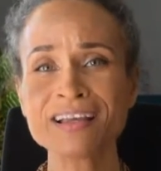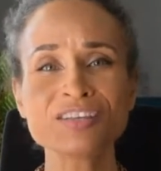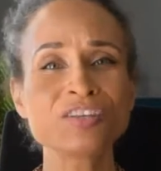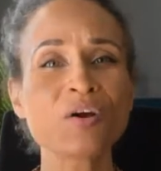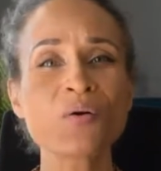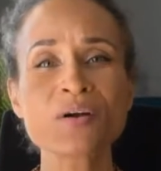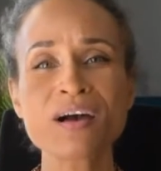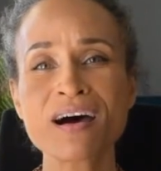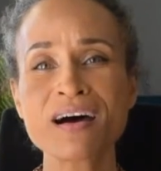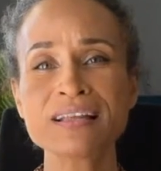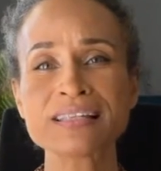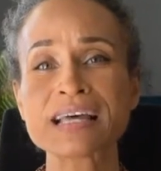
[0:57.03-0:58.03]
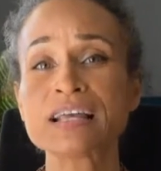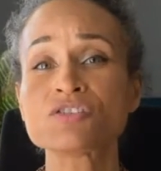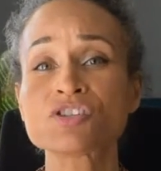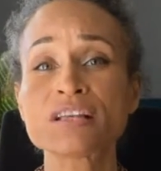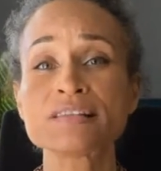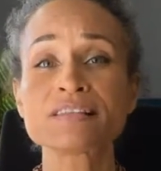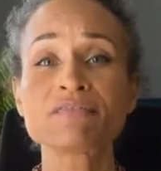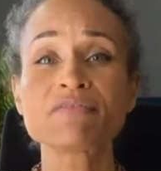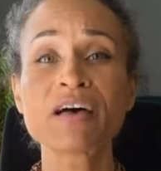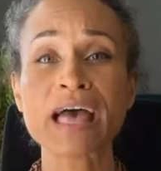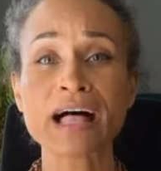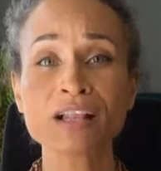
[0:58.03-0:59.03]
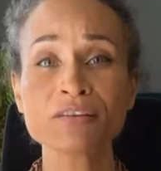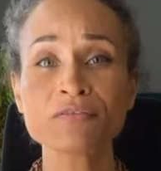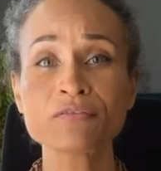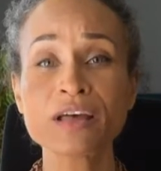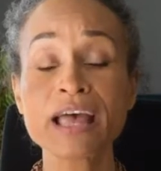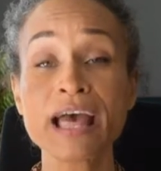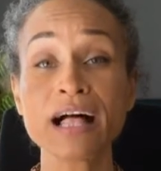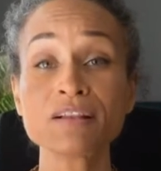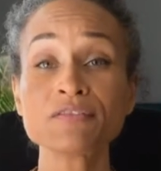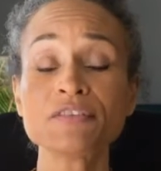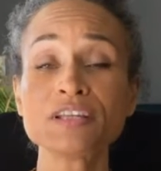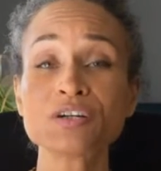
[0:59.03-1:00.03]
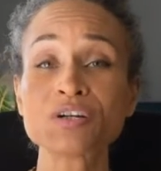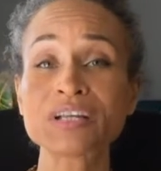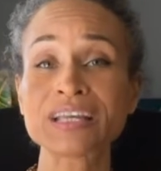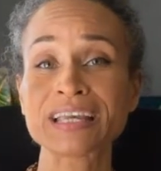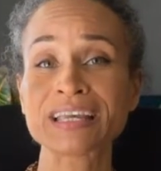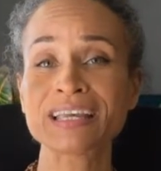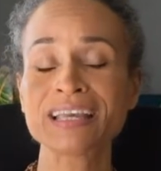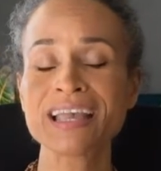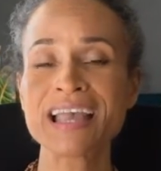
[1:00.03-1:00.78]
yoga, digestive health, healthy cooking,